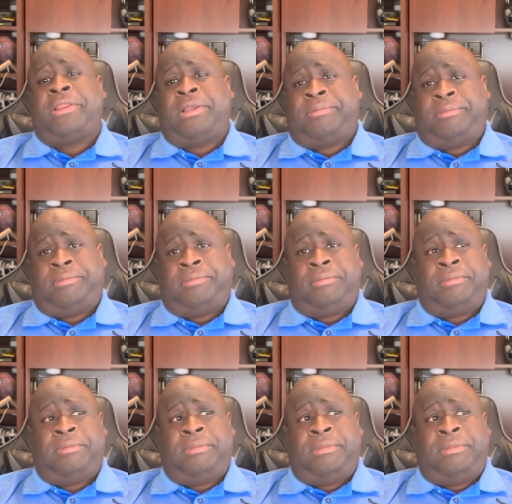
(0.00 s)
them.
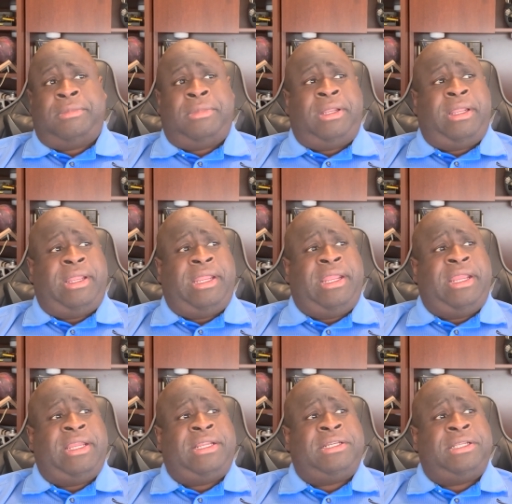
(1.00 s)

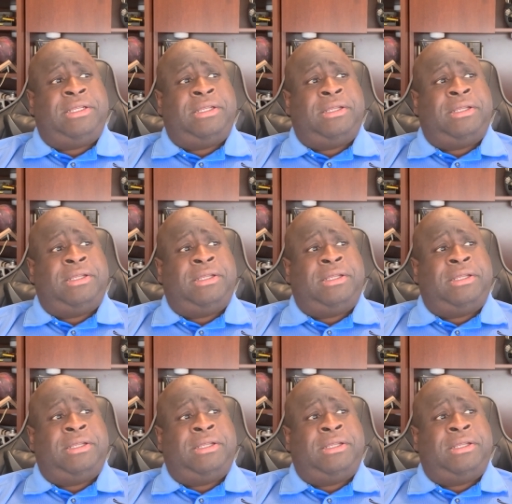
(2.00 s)
And